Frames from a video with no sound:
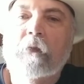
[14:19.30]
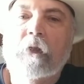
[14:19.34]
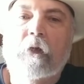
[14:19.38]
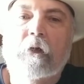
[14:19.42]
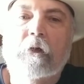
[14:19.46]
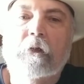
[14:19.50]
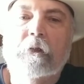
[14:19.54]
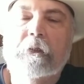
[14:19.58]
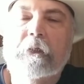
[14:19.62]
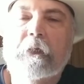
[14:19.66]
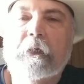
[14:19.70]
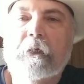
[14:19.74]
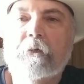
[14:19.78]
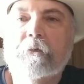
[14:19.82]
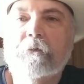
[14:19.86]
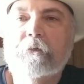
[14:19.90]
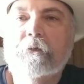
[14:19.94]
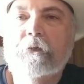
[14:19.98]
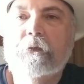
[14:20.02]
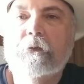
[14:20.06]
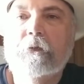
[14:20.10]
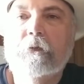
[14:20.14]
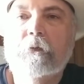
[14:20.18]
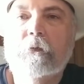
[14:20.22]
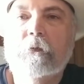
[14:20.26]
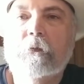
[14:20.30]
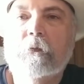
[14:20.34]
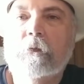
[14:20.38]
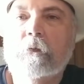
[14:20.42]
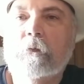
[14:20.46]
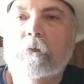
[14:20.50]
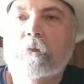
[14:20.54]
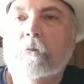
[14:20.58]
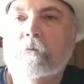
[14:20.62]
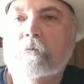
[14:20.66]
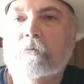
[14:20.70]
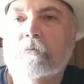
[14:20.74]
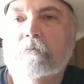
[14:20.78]
on down to
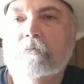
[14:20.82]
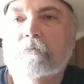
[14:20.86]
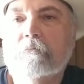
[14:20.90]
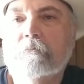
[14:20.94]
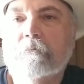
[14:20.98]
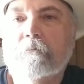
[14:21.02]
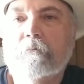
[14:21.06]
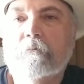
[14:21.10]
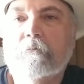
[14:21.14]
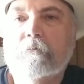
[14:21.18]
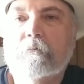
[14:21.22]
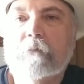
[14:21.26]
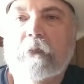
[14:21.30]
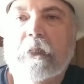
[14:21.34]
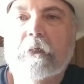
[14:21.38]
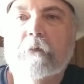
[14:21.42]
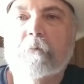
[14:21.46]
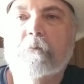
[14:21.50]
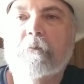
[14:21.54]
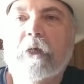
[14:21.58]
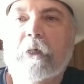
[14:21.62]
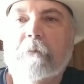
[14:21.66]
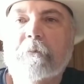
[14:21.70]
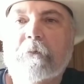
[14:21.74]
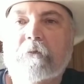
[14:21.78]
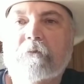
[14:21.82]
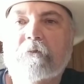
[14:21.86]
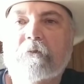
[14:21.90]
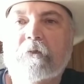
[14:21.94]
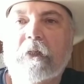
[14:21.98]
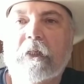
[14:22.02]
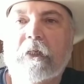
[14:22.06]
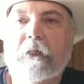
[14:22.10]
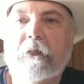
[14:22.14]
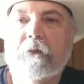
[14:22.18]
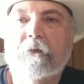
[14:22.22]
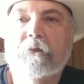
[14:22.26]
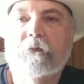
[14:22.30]
like pepper
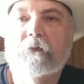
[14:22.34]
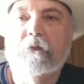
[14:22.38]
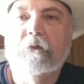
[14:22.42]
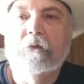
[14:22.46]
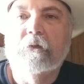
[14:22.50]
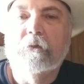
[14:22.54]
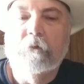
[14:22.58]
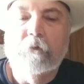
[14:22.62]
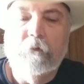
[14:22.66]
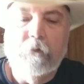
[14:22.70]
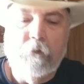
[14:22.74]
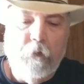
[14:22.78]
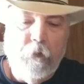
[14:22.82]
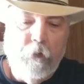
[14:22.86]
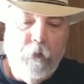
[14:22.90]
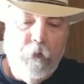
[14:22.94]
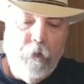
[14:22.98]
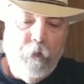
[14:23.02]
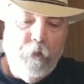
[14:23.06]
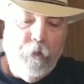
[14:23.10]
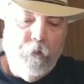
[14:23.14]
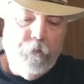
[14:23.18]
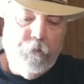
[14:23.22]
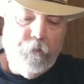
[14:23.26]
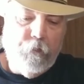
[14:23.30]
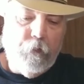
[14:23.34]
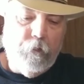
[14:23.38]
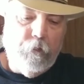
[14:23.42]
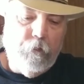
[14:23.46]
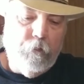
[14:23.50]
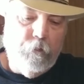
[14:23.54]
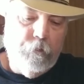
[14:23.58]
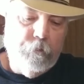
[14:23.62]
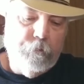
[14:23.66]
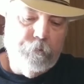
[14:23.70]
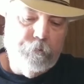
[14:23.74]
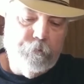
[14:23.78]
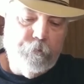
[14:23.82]
flakes.
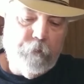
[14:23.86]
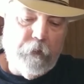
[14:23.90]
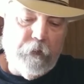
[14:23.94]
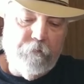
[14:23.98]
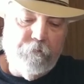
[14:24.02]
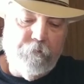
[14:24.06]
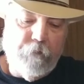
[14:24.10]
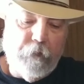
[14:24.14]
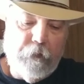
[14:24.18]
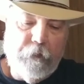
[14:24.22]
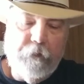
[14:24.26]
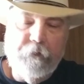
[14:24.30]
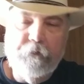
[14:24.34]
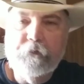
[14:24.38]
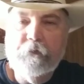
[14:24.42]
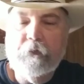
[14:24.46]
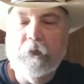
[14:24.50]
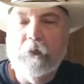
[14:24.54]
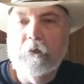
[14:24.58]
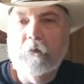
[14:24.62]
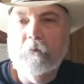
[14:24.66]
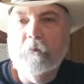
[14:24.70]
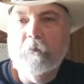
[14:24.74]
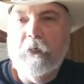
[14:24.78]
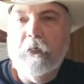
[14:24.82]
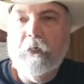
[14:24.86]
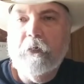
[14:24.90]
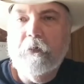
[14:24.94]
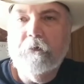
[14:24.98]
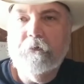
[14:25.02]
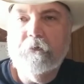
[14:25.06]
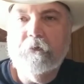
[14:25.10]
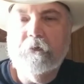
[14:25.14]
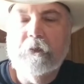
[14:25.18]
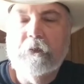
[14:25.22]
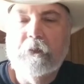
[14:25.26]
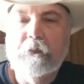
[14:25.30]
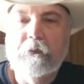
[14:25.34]
So I finally started
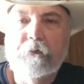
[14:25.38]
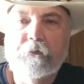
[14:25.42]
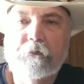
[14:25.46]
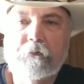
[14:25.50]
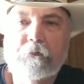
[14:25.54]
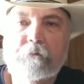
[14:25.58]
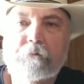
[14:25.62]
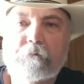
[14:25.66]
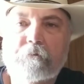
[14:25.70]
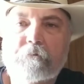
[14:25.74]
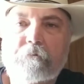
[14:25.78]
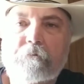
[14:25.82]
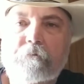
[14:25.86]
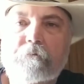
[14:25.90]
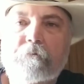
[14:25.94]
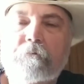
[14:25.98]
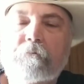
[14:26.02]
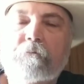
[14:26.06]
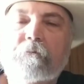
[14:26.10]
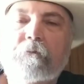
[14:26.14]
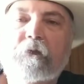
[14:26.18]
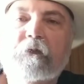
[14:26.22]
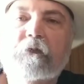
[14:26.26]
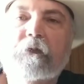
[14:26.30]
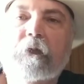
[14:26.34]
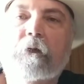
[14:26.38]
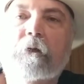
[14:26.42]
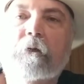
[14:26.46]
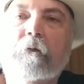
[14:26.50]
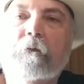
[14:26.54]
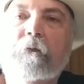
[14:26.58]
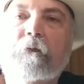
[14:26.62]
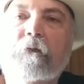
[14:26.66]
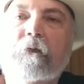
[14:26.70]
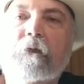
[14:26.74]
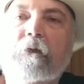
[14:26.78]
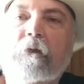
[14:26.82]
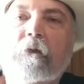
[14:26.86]
passing these
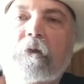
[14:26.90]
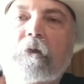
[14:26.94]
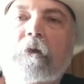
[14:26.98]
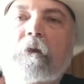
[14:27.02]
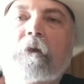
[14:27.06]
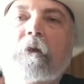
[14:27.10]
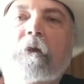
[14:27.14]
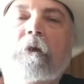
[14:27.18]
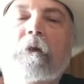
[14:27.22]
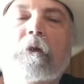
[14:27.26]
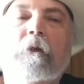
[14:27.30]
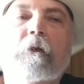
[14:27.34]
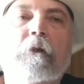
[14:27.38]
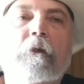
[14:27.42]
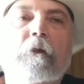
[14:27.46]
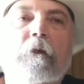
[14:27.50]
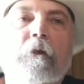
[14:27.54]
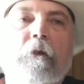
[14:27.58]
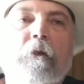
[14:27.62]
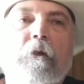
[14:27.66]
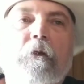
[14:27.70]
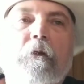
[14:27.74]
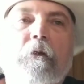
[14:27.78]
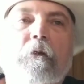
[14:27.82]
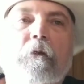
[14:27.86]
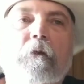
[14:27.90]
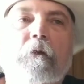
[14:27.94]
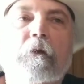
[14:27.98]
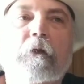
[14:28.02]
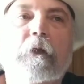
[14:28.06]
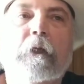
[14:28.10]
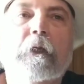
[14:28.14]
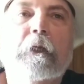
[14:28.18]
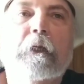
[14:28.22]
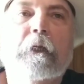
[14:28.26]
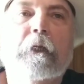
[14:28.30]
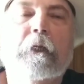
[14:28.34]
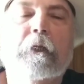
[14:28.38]
stones
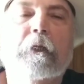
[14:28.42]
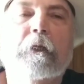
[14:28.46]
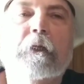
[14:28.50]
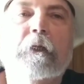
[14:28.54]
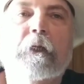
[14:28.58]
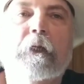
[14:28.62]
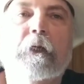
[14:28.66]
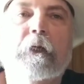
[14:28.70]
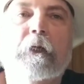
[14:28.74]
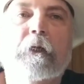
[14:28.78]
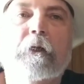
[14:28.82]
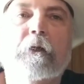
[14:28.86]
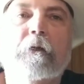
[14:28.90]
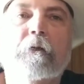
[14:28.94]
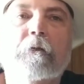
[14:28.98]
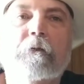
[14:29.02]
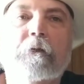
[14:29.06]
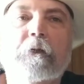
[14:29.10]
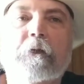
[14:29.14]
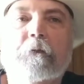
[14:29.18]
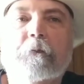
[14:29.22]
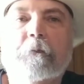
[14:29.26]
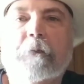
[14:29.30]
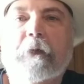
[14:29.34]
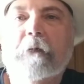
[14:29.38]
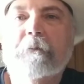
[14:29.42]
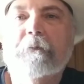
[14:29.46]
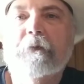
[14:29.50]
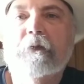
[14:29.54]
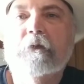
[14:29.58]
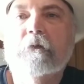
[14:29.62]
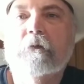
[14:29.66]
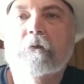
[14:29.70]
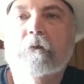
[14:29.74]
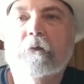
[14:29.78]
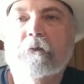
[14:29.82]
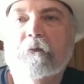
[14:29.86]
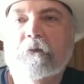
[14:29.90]
and uh, these
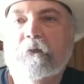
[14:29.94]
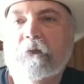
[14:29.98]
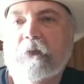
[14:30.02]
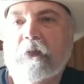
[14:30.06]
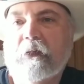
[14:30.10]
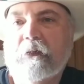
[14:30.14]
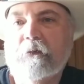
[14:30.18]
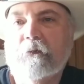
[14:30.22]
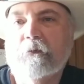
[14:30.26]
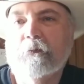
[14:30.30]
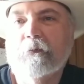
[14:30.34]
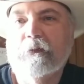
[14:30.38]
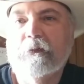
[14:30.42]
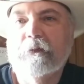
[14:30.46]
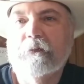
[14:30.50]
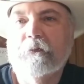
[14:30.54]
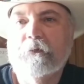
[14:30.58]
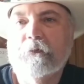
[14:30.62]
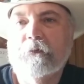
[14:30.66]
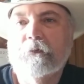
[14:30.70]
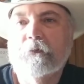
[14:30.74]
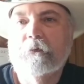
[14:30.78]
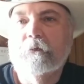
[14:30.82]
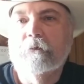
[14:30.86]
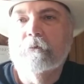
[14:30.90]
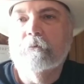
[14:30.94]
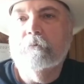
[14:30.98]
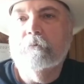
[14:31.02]
peppercorn sized ones